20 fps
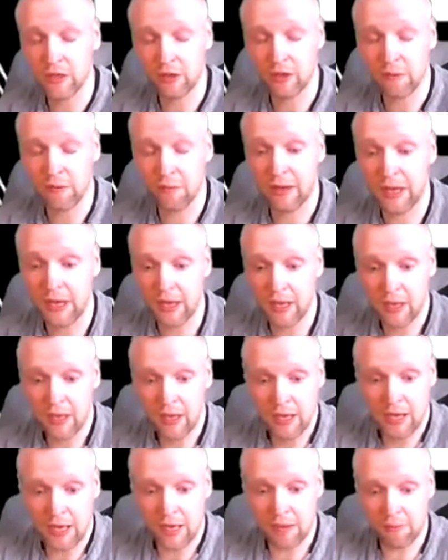and
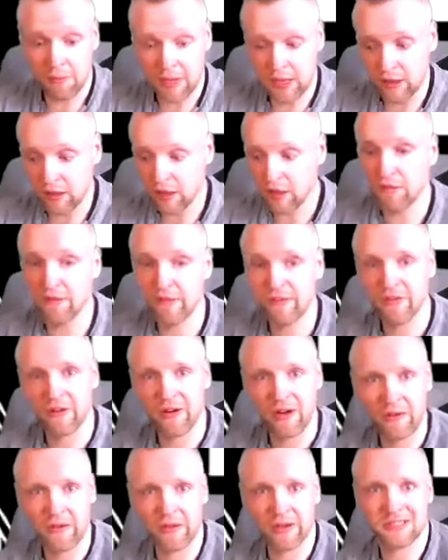my love for
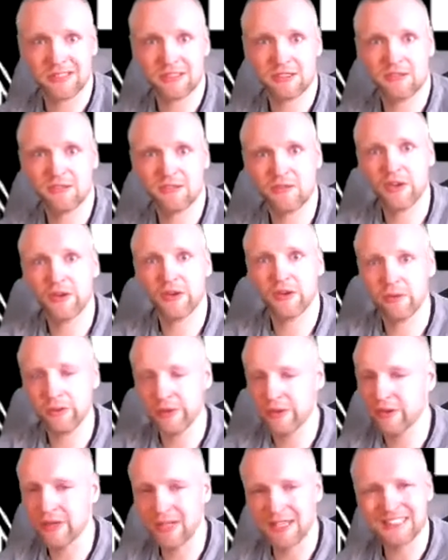others is very
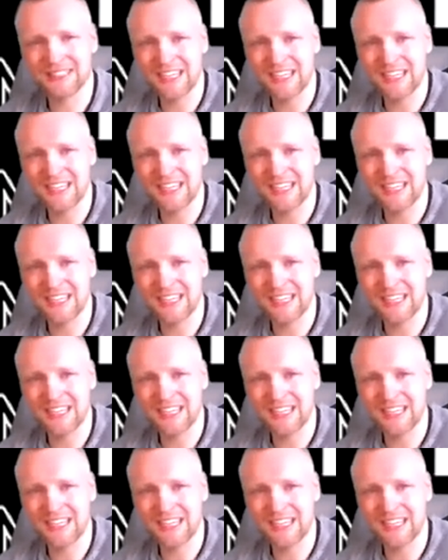real because